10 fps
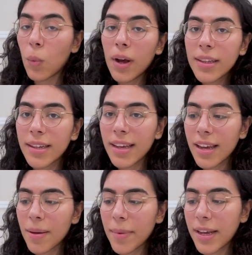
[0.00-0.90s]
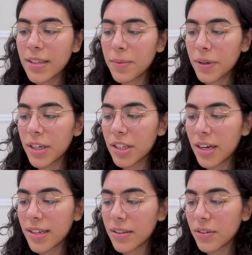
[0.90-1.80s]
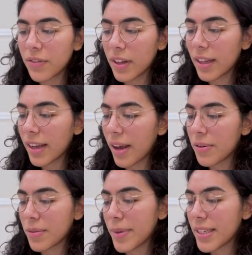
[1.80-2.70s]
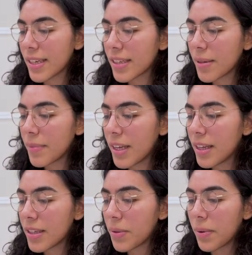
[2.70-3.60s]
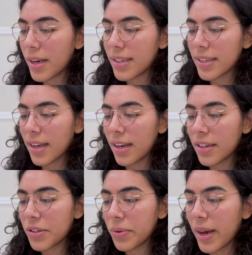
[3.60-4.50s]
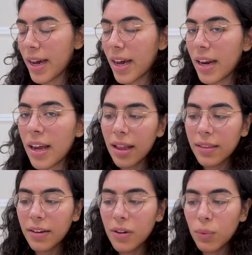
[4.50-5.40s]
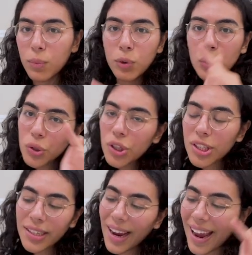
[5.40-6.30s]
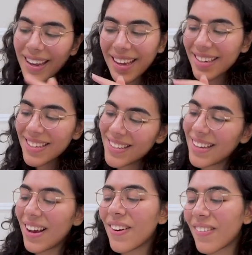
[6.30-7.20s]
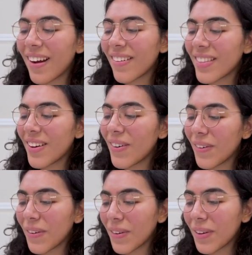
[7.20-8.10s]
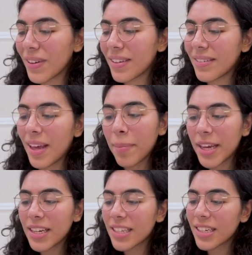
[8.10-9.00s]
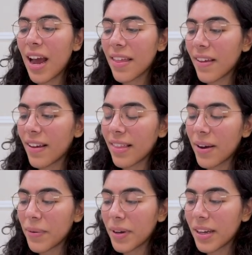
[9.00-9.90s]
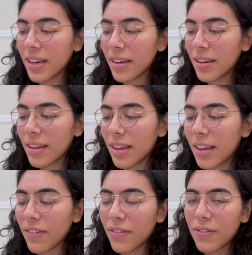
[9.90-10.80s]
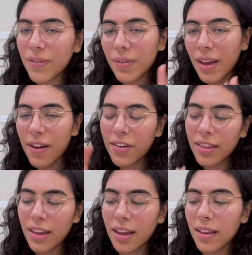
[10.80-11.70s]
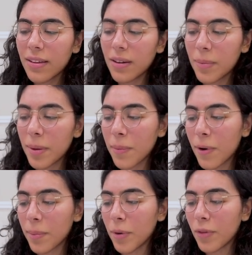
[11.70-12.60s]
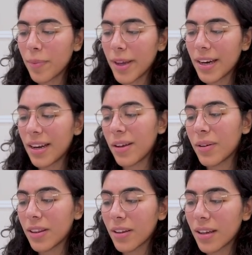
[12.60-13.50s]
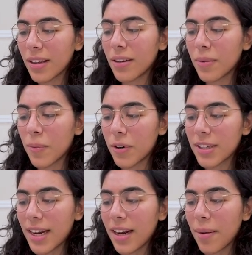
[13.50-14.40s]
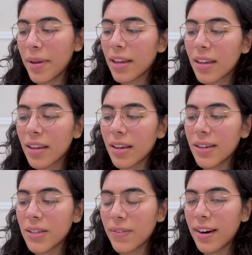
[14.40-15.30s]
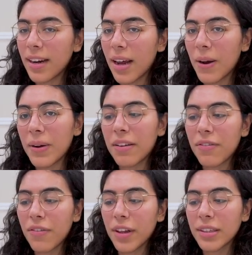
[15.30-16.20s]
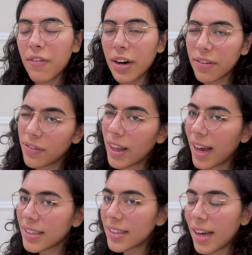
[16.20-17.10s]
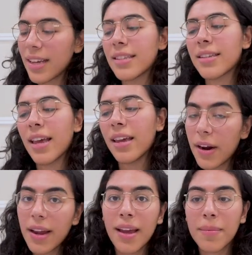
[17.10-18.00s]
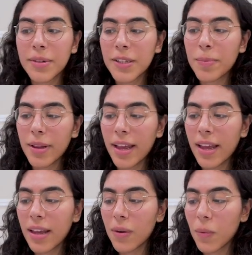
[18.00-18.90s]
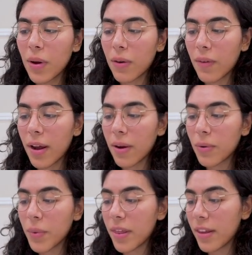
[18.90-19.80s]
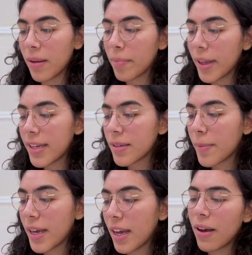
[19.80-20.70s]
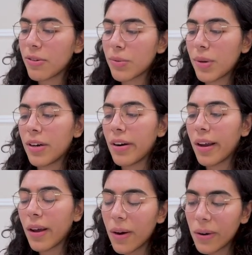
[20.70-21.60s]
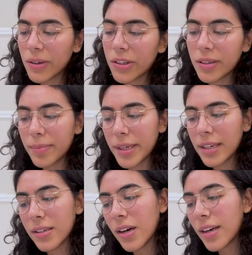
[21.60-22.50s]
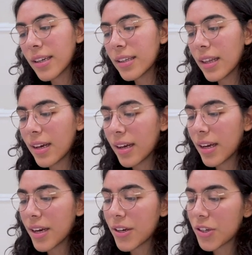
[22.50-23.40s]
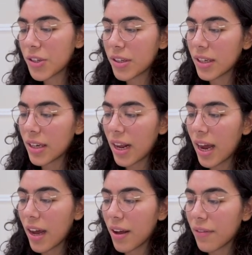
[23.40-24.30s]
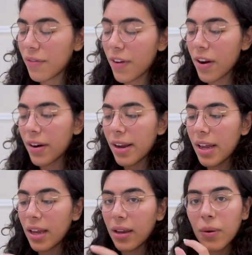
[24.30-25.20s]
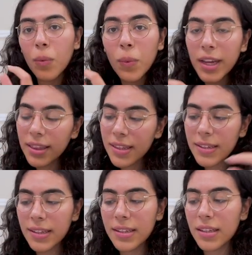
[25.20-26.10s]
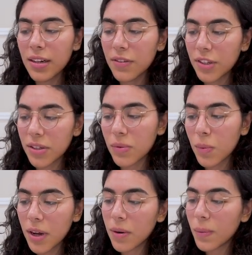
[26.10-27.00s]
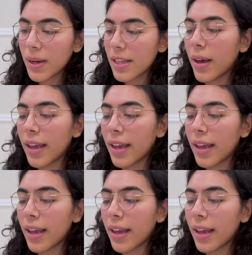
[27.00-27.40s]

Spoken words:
While looking at my inspiration, I still felt like I was missing something, so I decided to add a little whoosh, I guess, around the whole image. I thought that would give everything a little bit more movement and it would look a little more dynamic, because right now it felt very flat, I'd say. Here I am just playing around with the placement. I was wondering, oh, should it be a dotted line? Should it have varying widths instead of just one width?